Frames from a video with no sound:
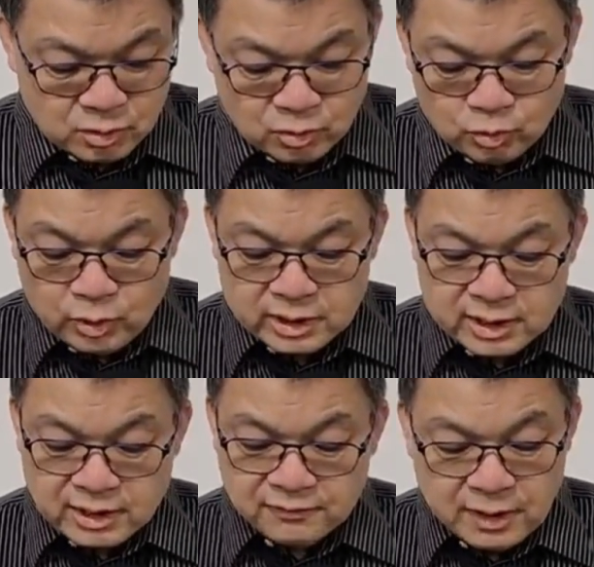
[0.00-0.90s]
What
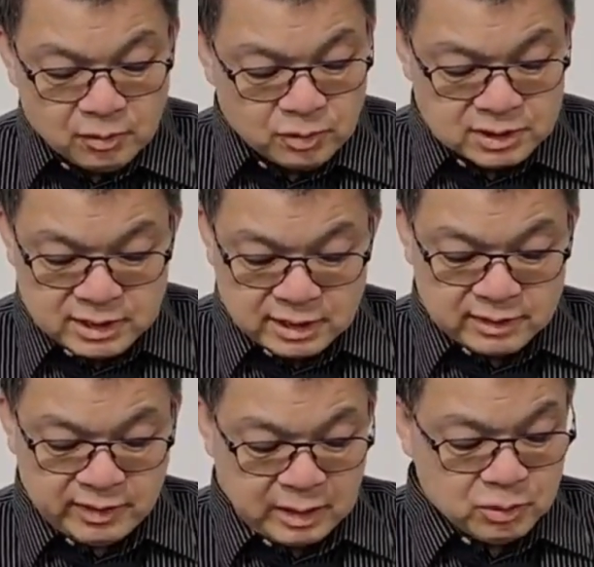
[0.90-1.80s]
they found was that
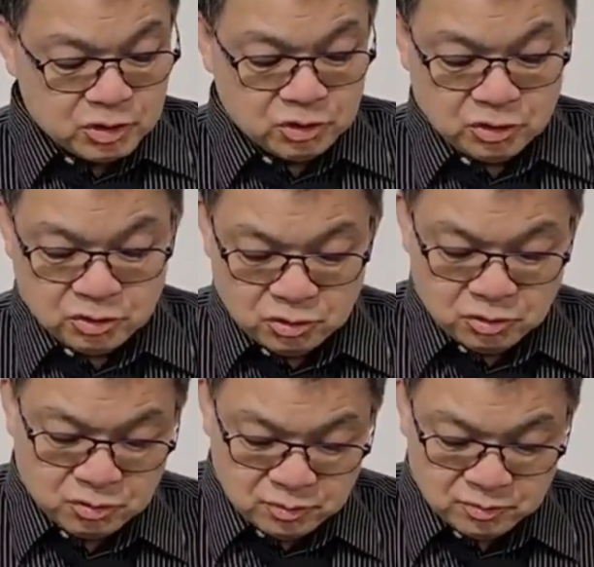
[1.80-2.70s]
they were able
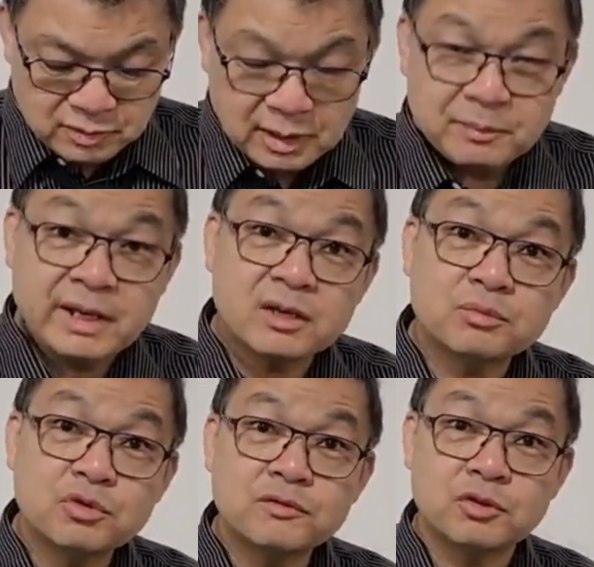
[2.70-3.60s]
to make an
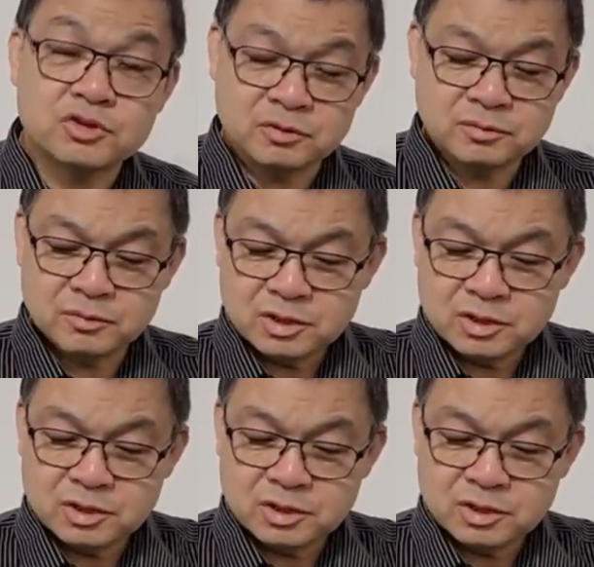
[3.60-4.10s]
improved version.